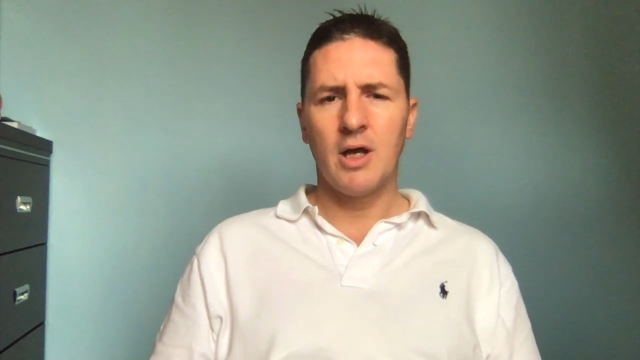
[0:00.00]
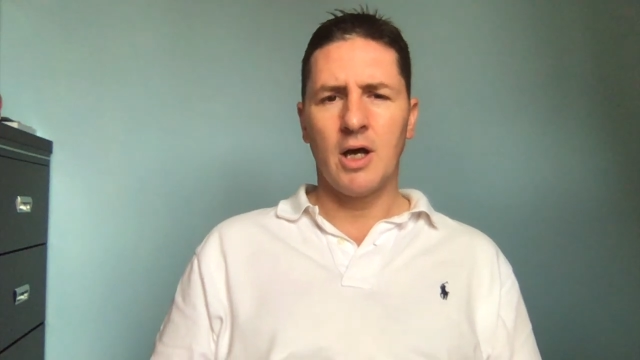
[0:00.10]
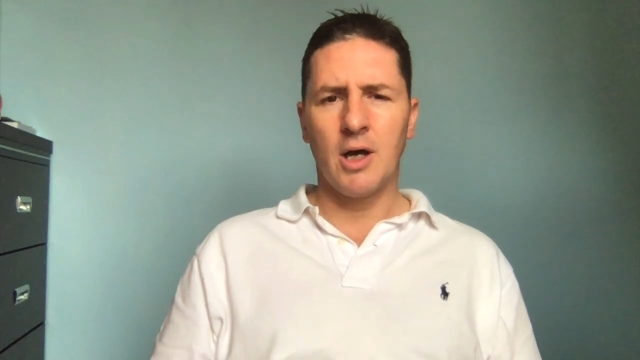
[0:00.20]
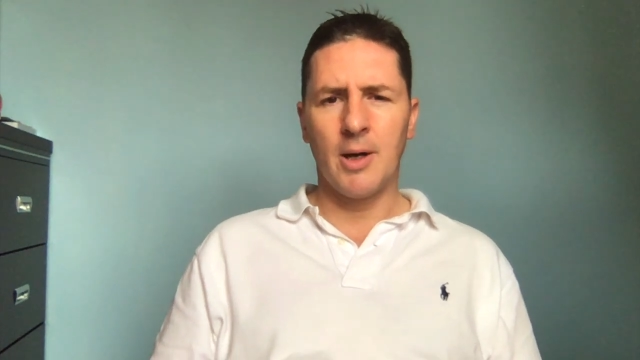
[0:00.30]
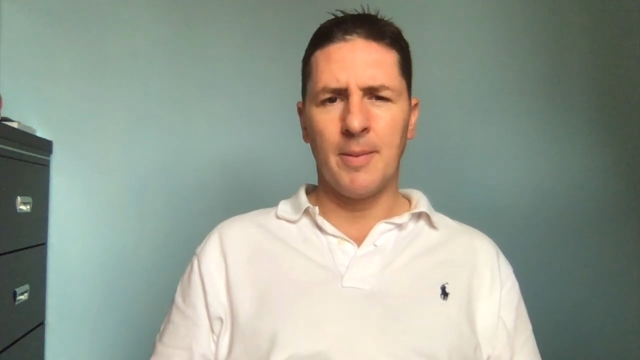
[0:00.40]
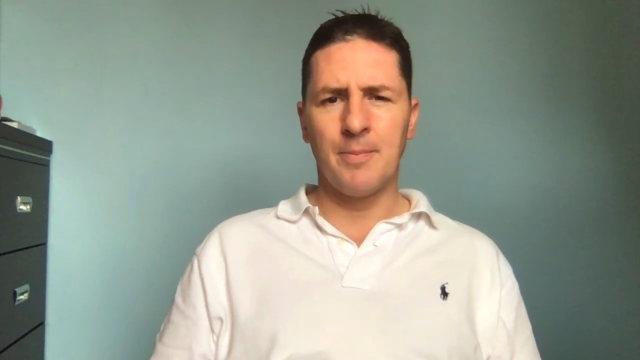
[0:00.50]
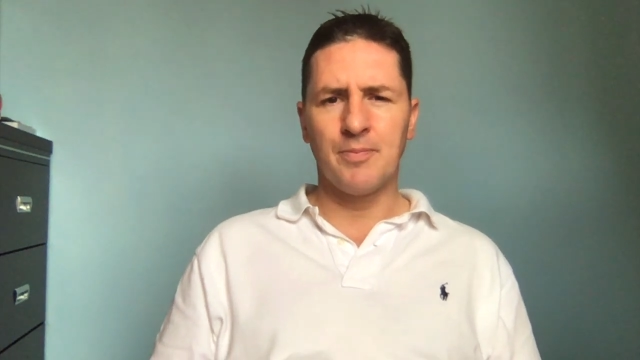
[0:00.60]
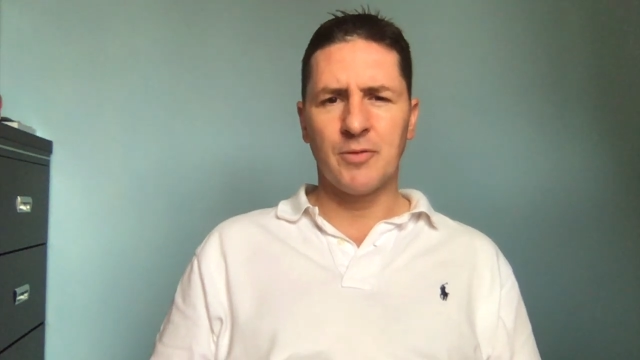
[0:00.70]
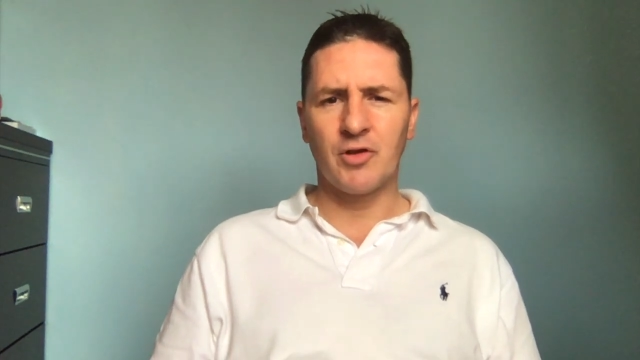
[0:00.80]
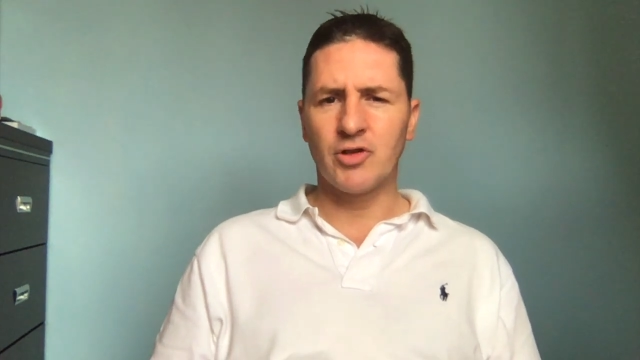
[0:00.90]

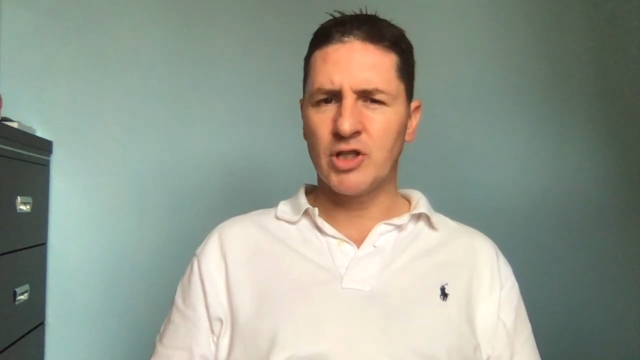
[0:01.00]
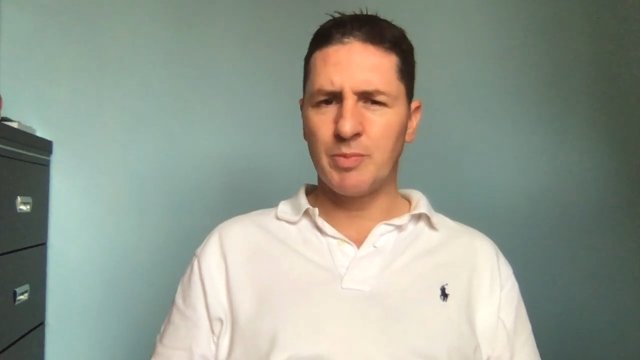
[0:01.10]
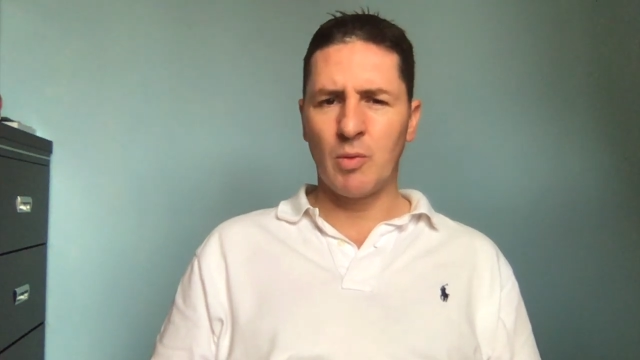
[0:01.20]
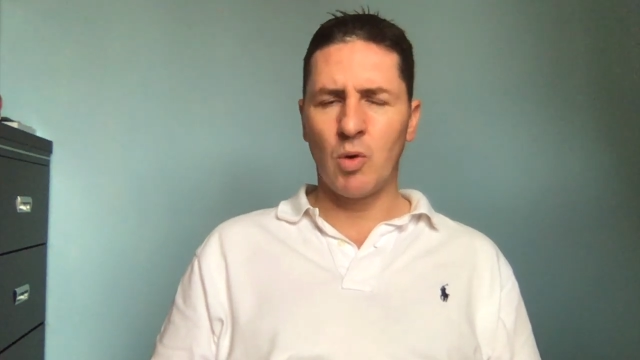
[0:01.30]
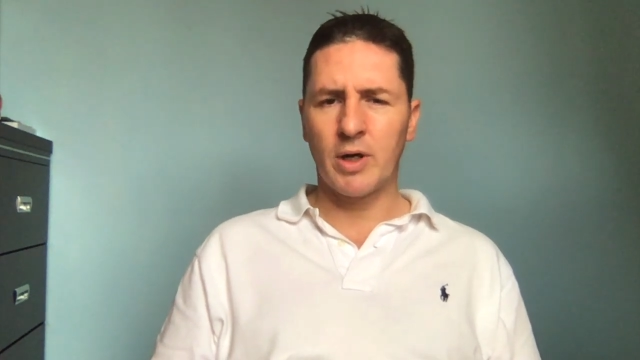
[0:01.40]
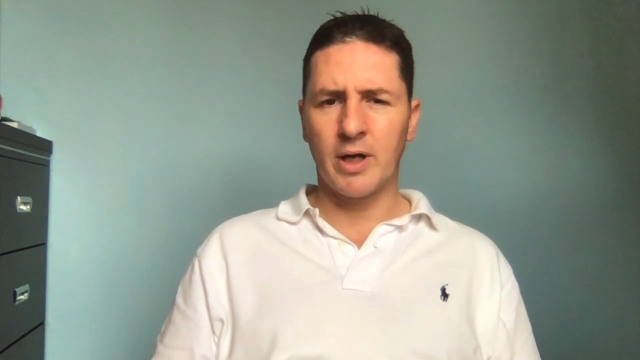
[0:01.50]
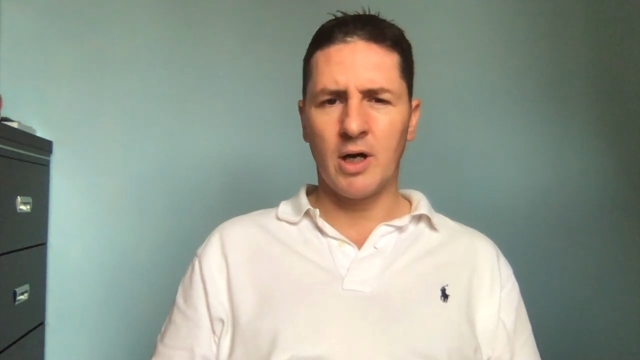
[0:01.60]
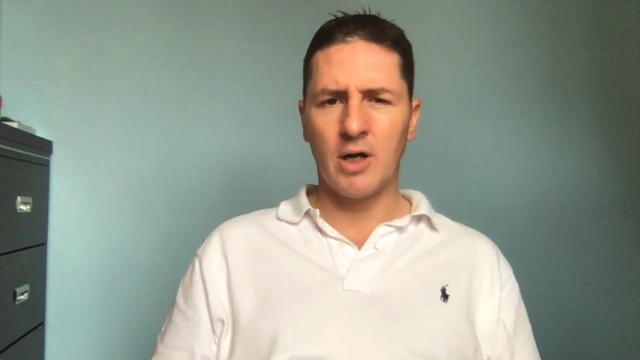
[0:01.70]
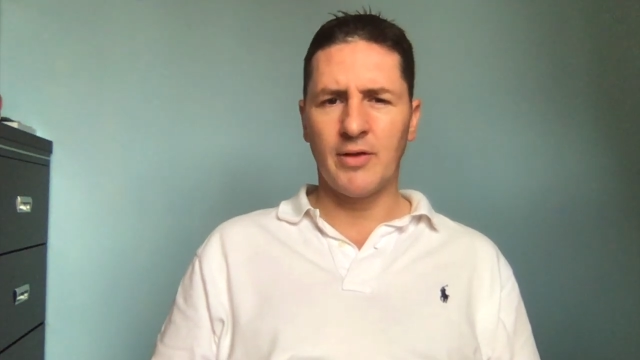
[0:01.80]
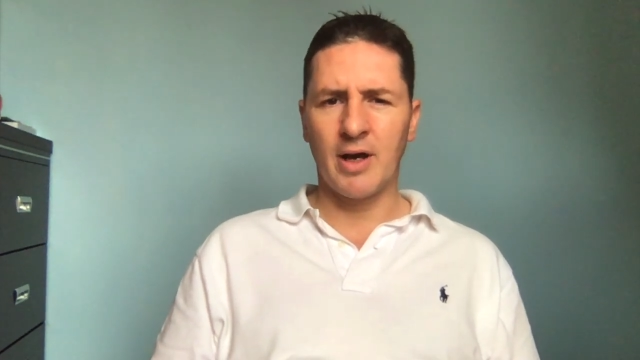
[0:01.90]
So she's been working
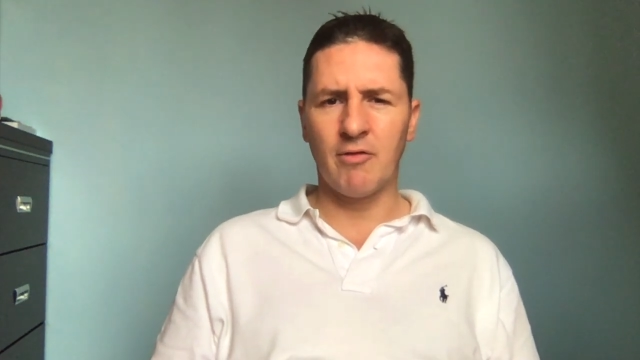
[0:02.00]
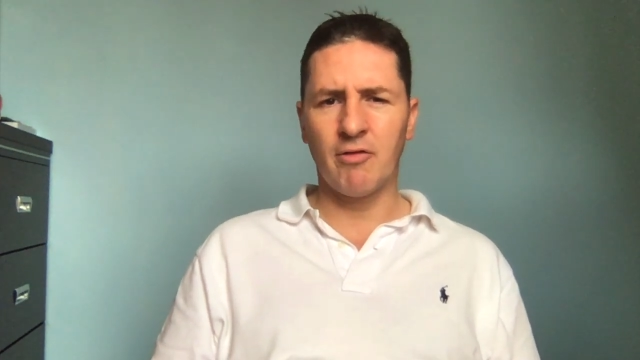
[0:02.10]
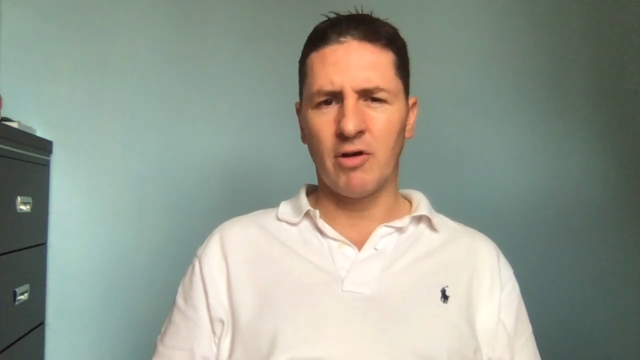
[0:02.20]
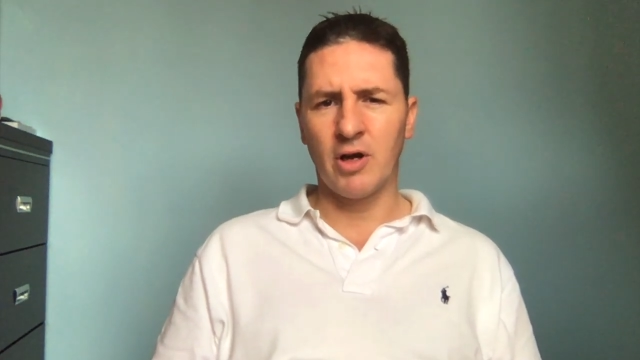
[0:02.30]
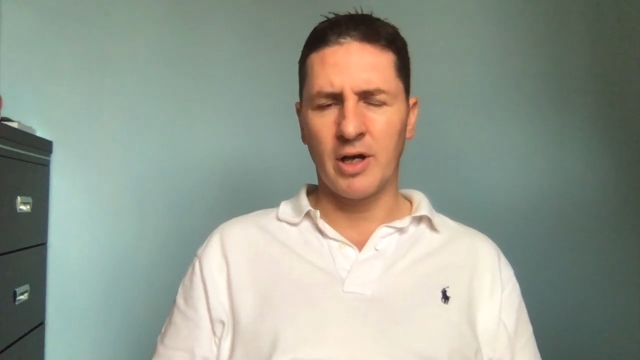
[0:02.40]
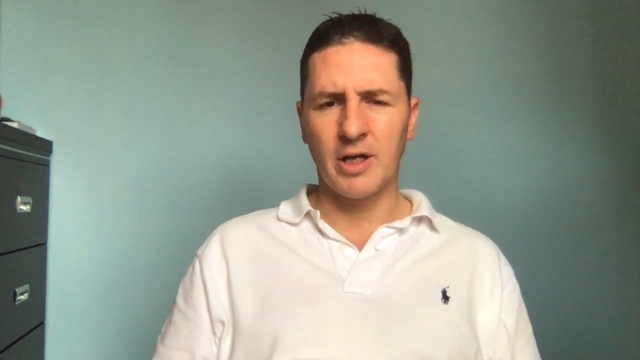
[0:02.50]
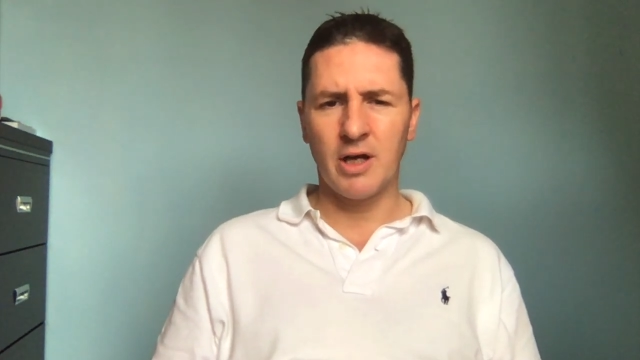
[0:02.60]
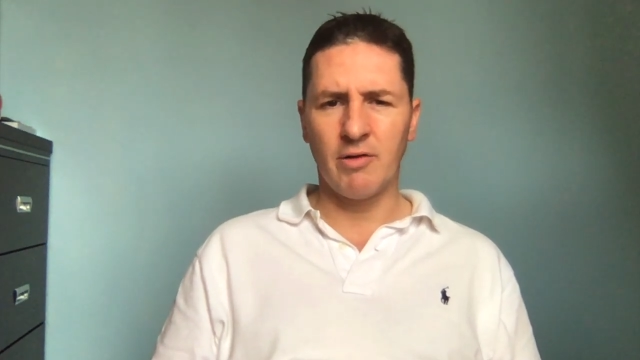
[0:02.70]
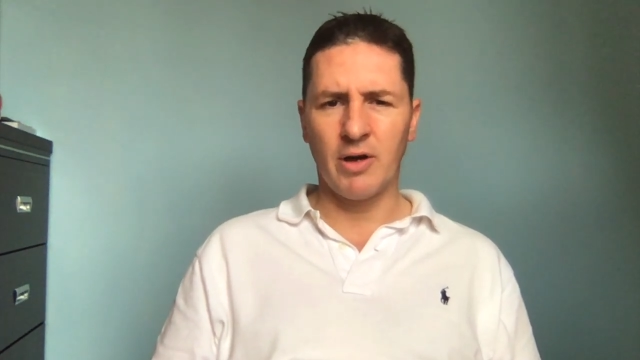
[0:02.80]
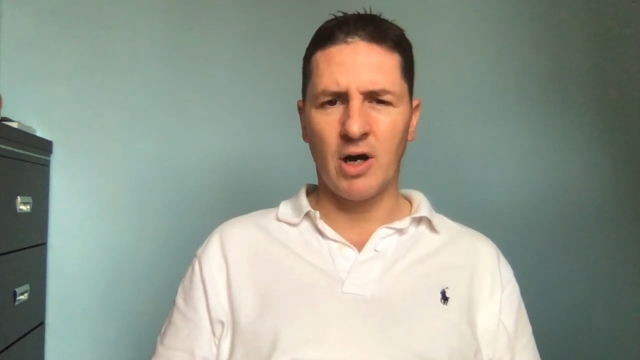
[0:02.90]
hard now for a
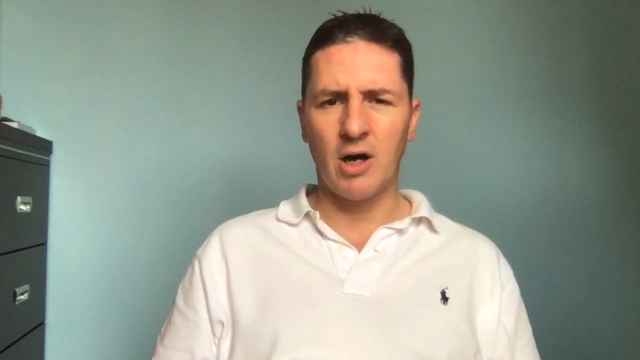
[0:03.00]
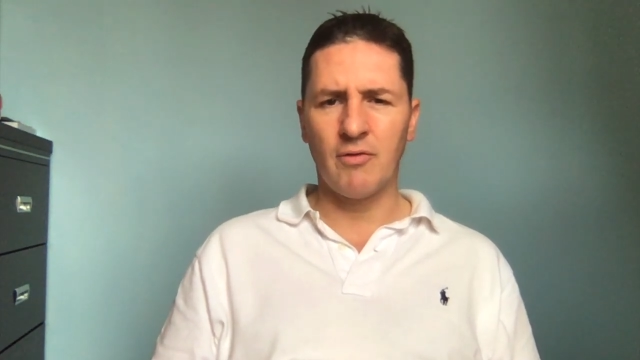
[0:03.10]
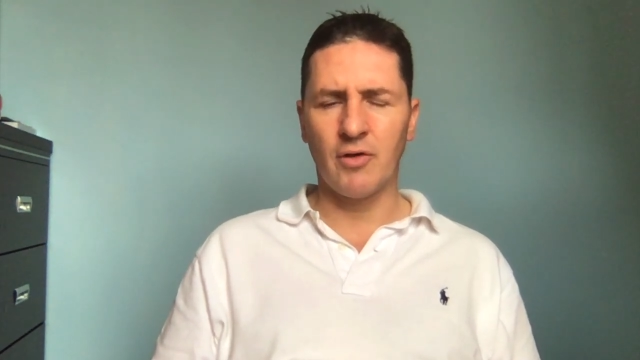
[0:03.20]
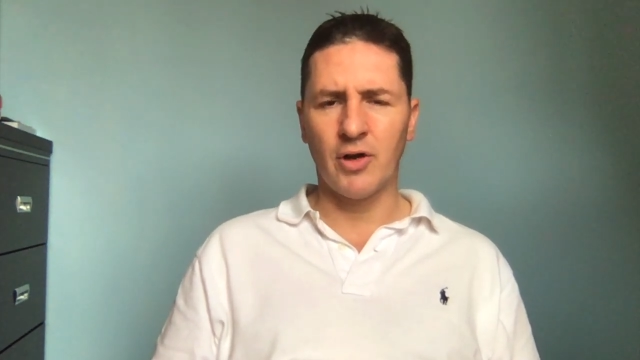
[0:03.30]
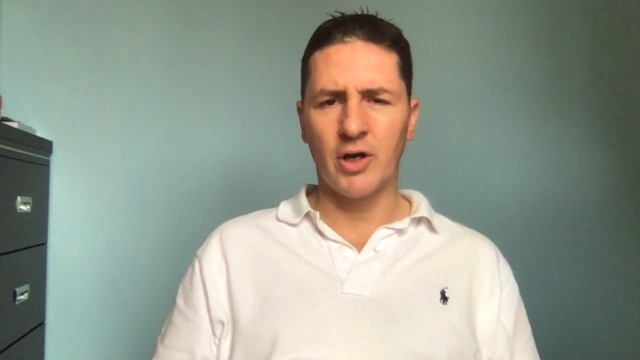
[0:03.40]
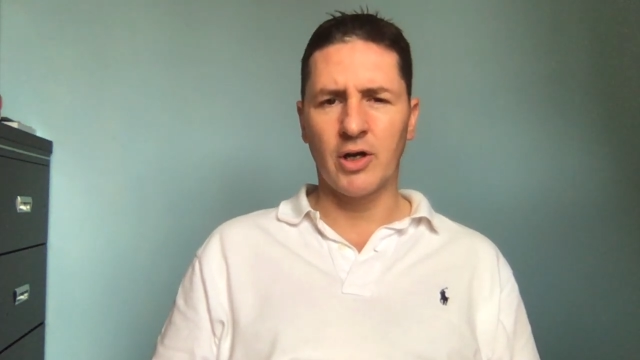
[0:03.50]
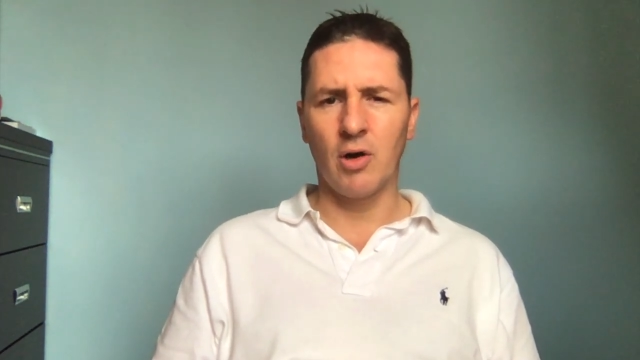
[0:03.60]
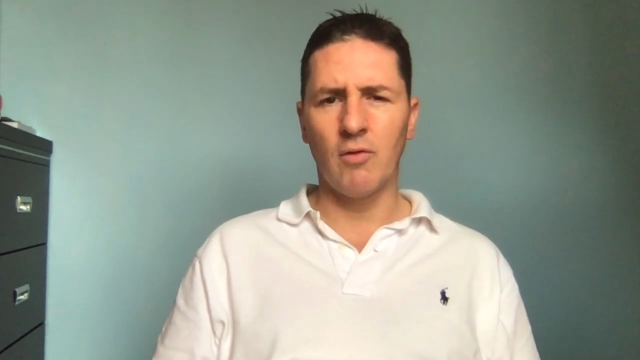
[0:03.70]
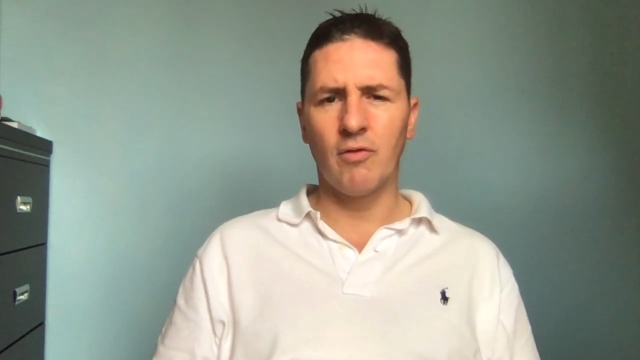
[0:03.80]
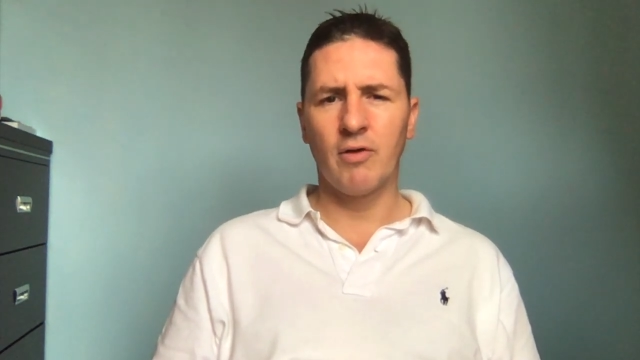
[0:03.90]
year and a half on her
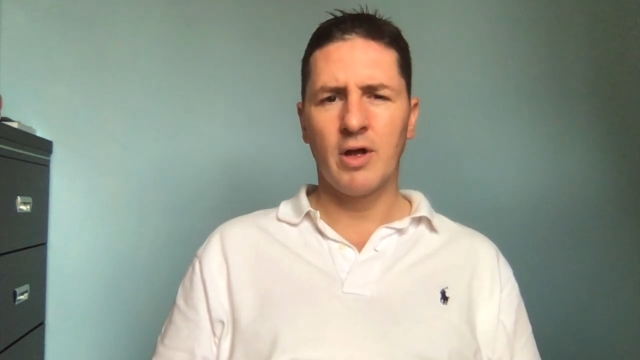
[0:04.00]
golf.